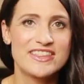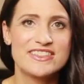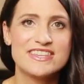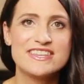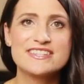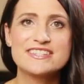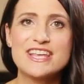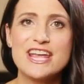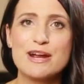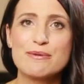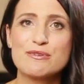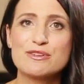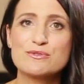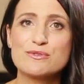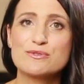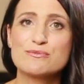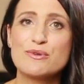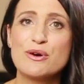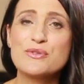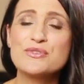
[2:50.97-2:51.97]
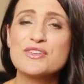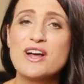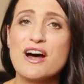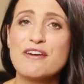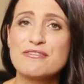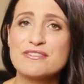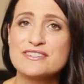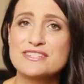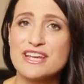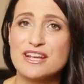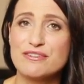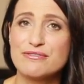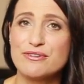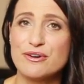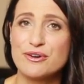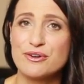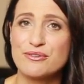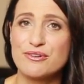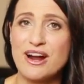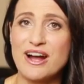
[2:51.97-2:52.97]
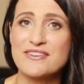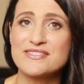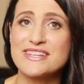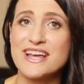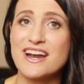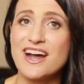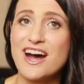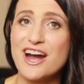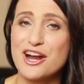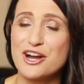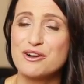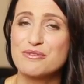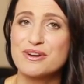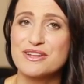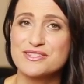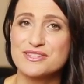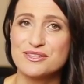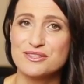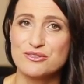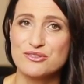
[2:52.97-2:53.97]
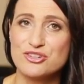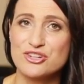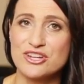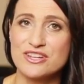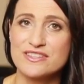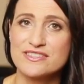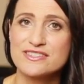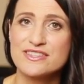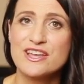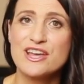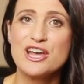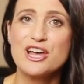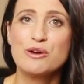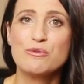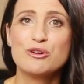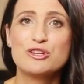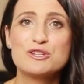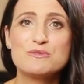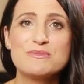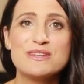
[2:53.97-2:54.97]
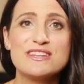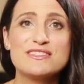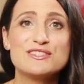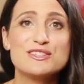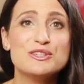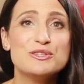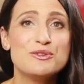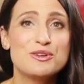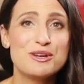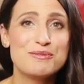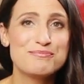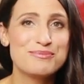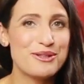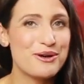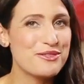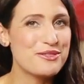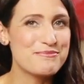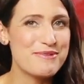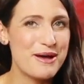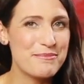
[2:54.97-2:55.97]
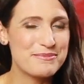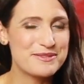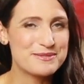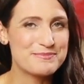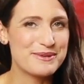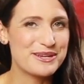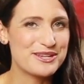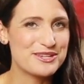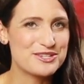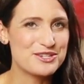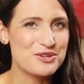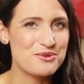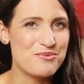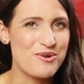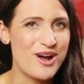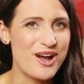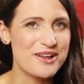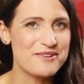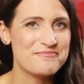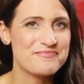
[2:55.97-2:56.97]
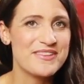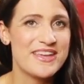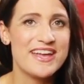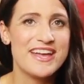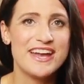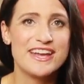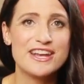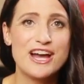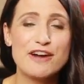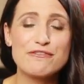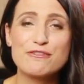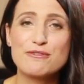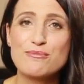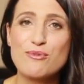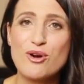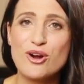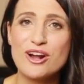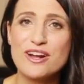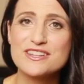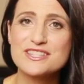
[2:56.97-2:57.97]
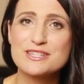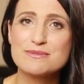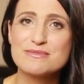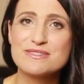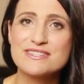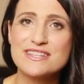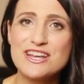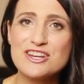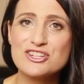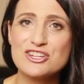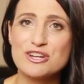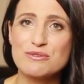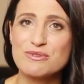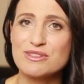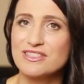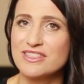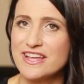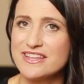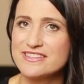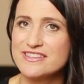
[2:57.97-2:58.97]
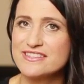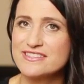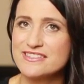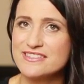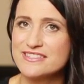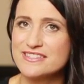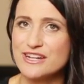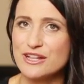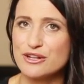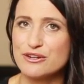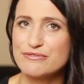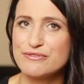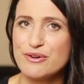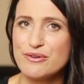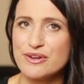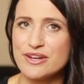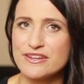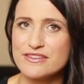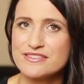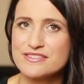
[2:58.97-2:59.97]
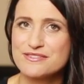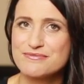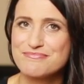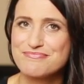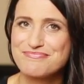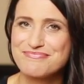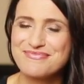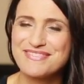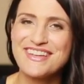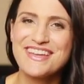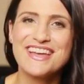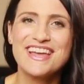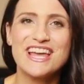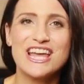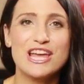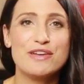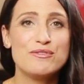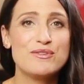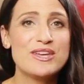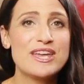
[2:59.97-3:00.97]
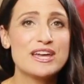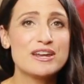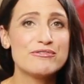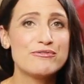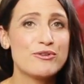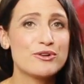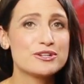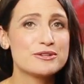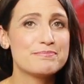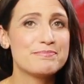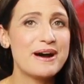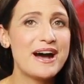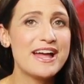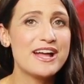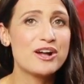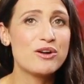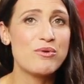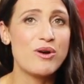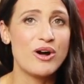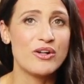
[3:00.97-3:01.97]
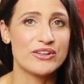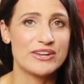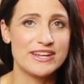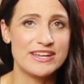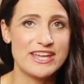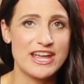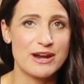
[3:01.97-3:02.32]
These cameras will most often take photographs at higher resolutions, which means you can blow them up as big as you want and offer more customization with lenses and stellar focus. If you can't afford to buy a quality